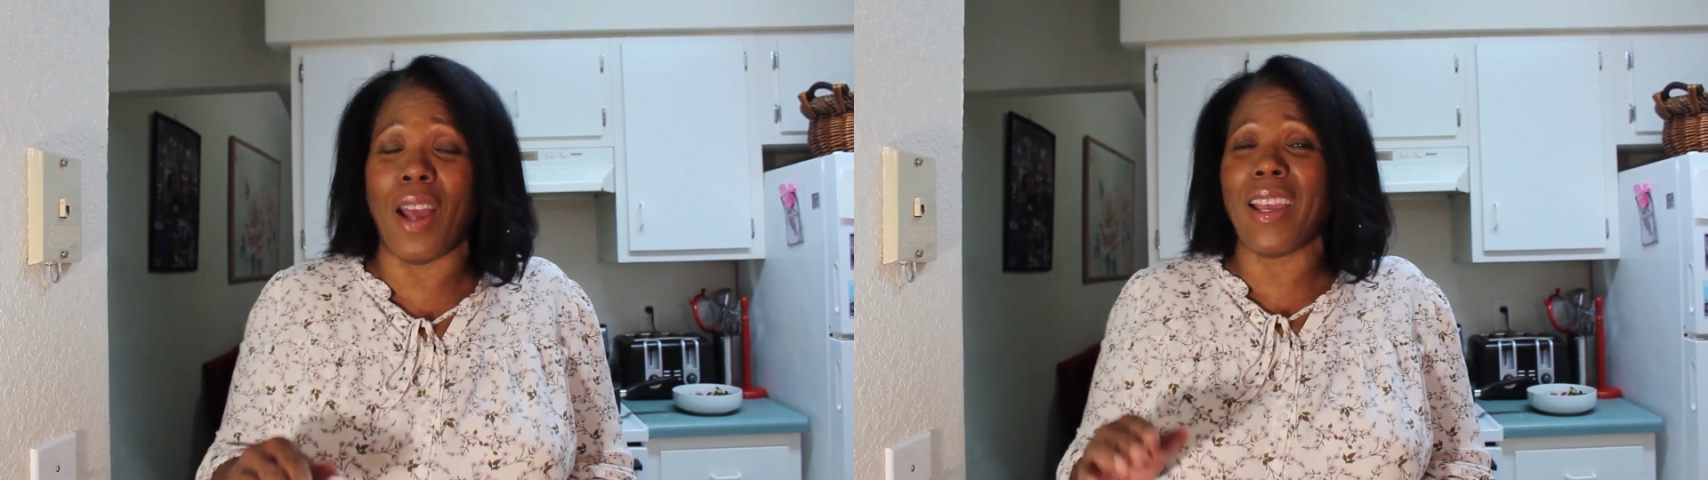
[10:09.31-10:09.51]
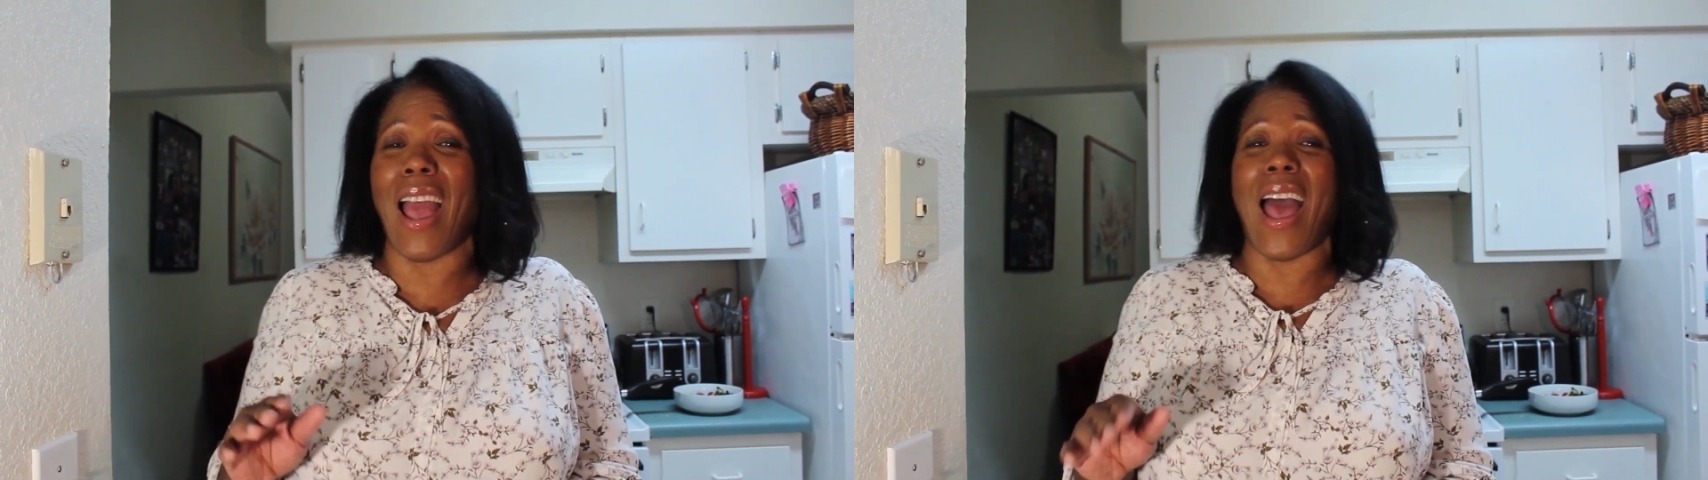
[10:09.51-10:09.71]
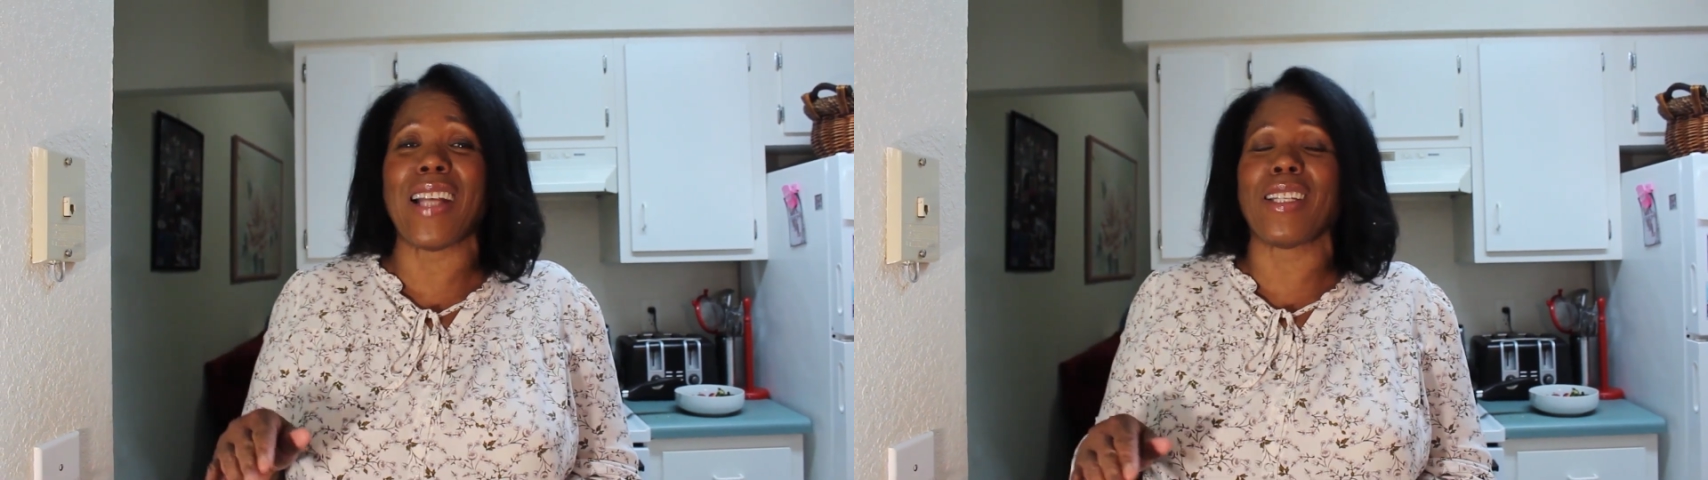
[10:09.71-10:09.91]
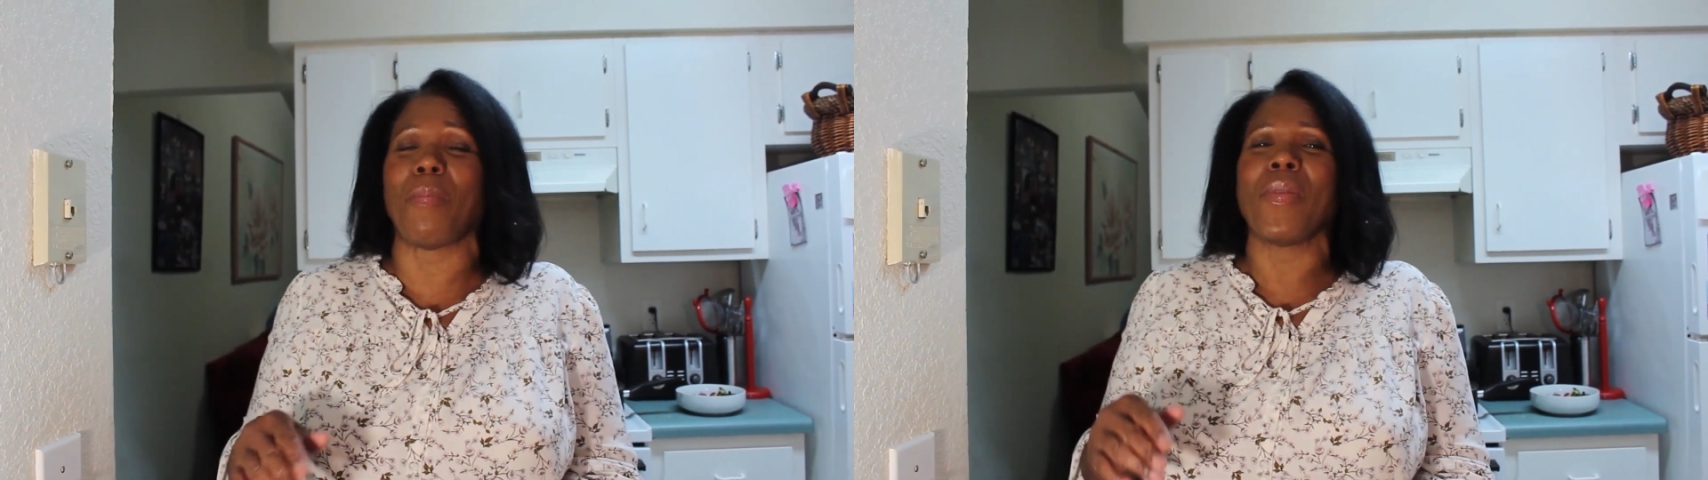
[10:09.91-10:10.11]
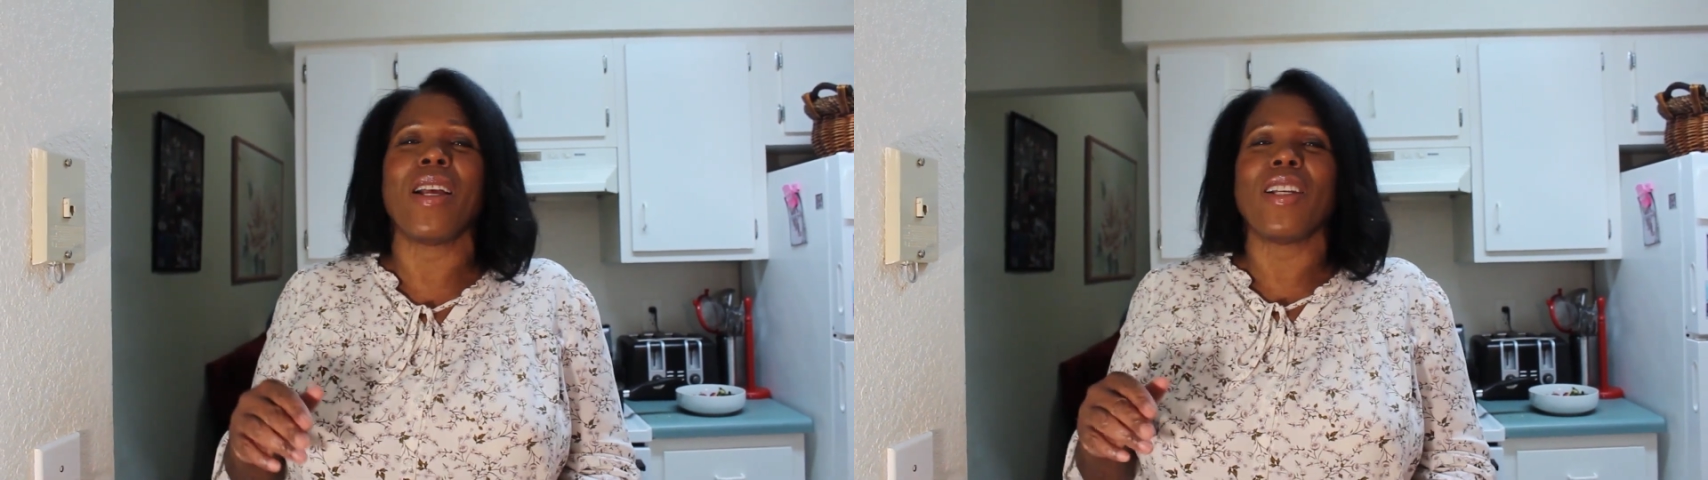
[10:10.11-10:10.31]
I asked
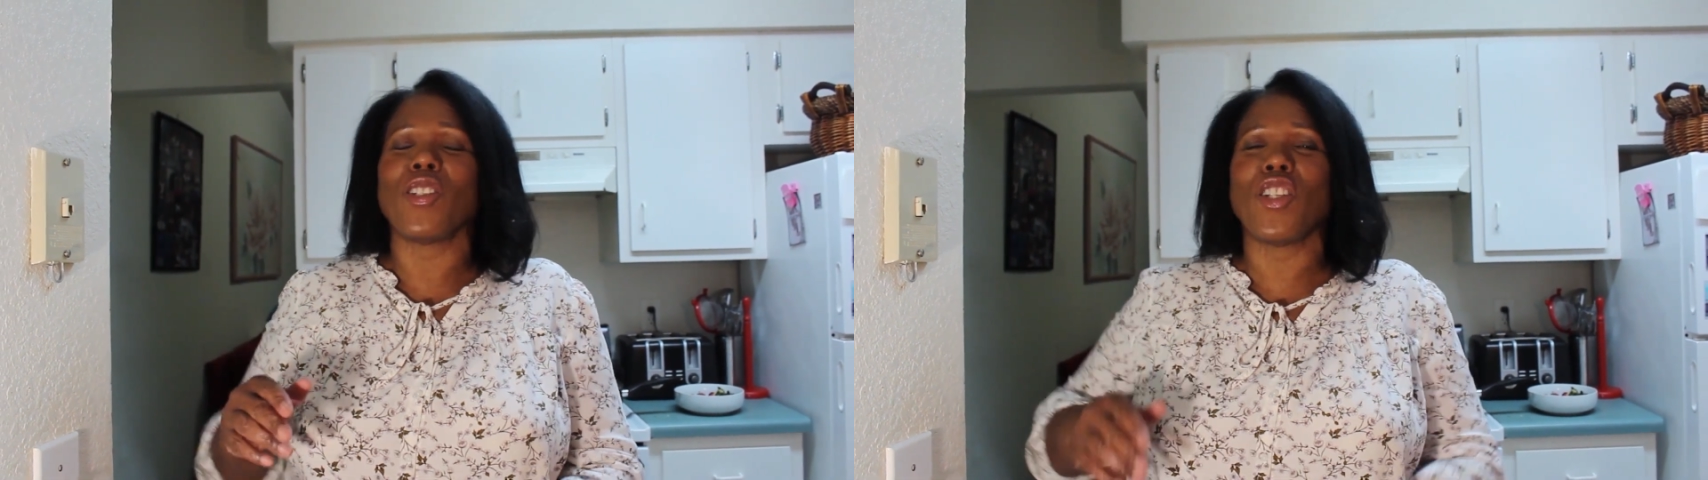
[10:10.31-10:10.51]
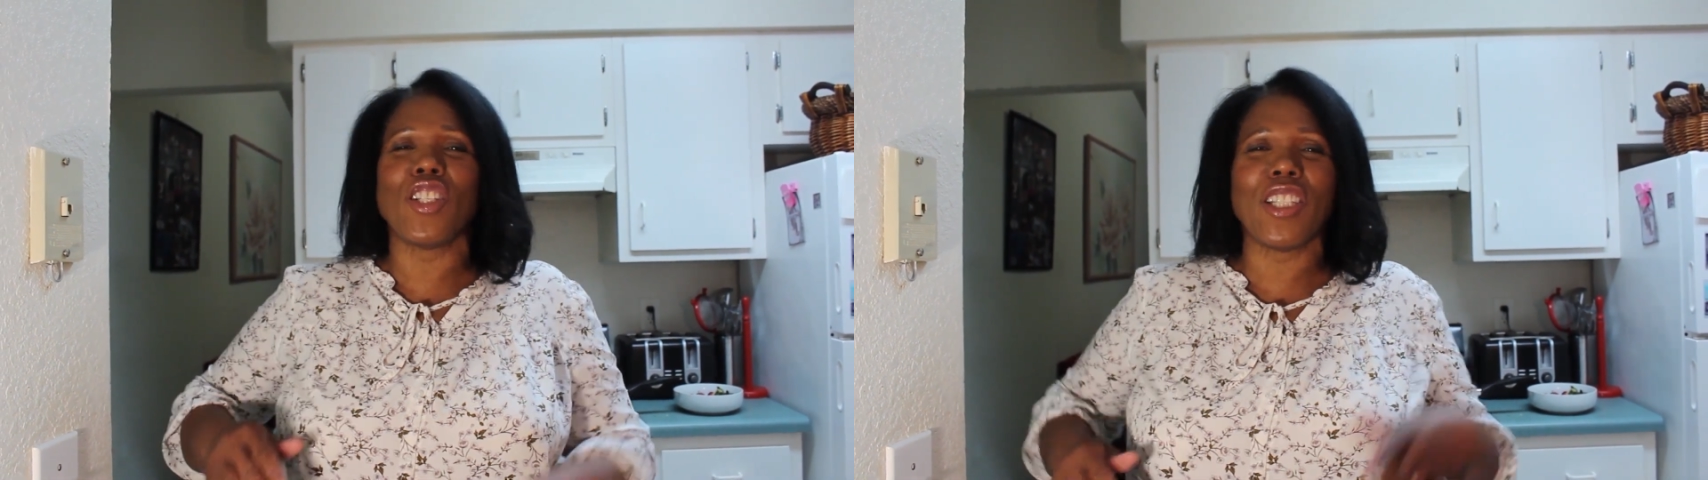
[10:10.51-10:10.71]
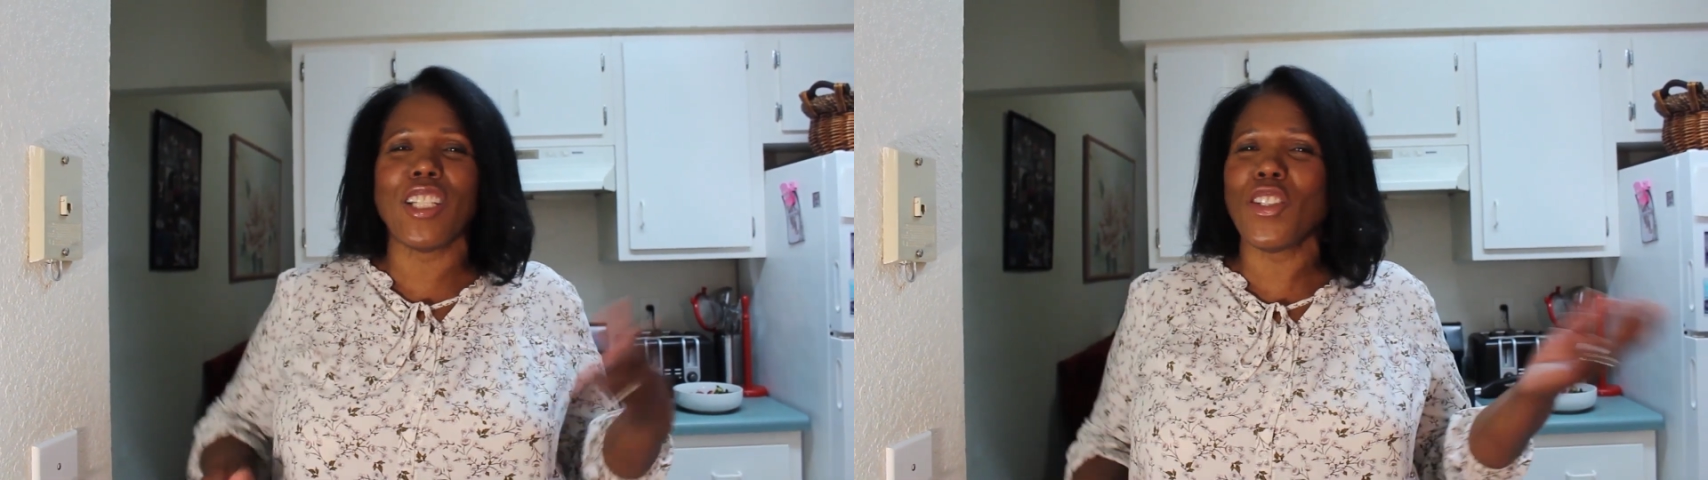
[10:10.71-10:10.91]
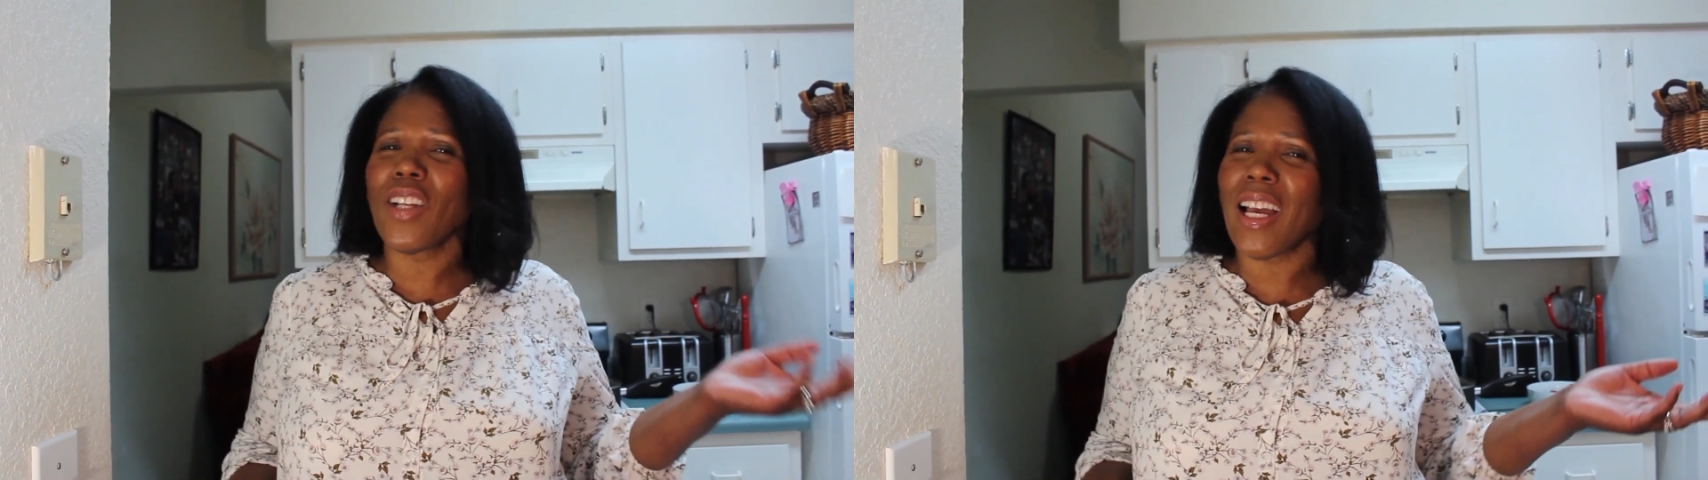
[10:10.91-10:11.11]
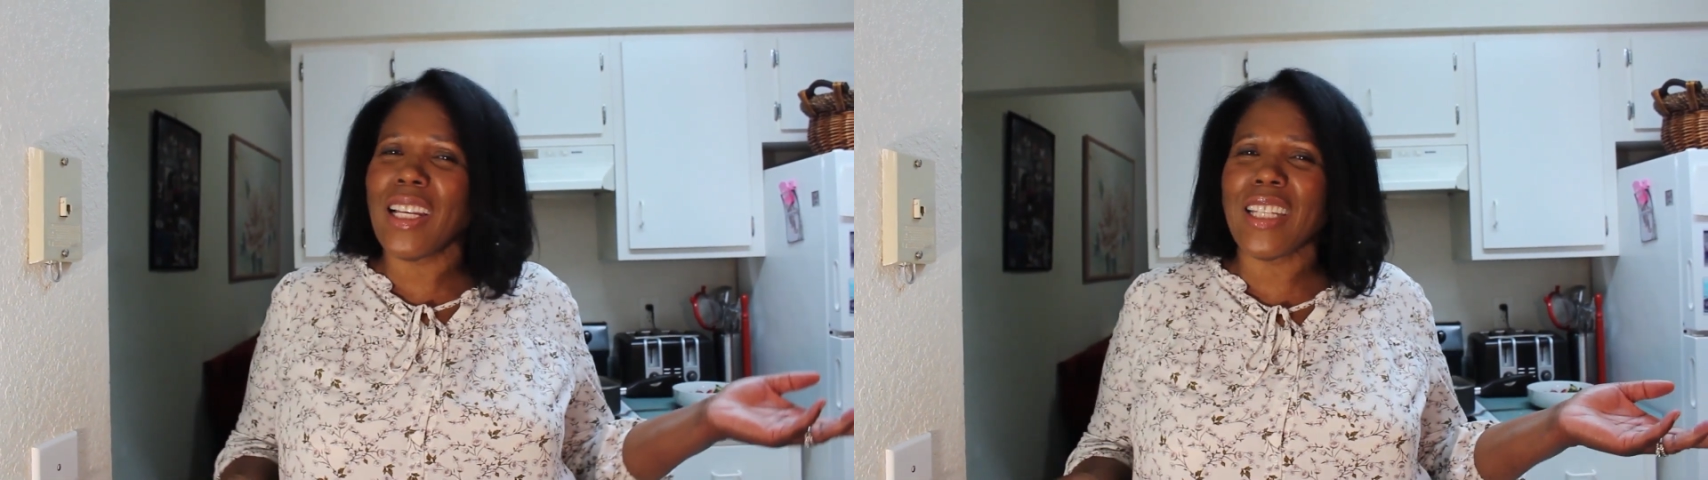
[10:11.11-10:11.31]
him, did
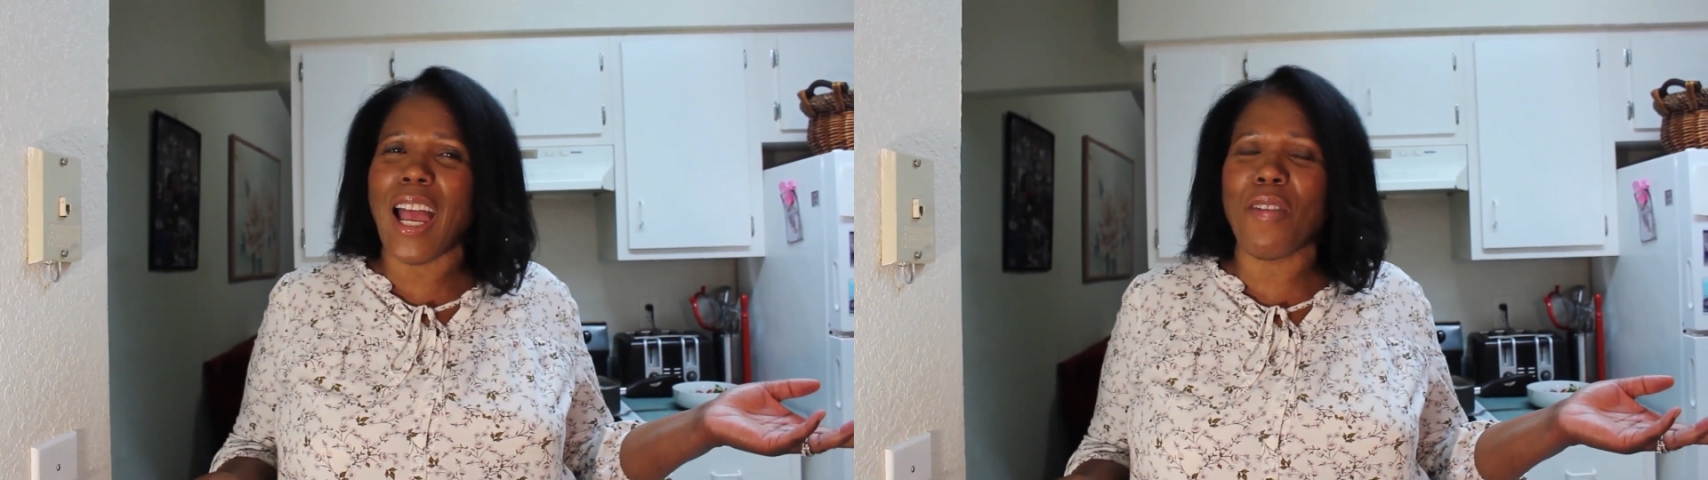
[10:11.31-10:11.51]
you guys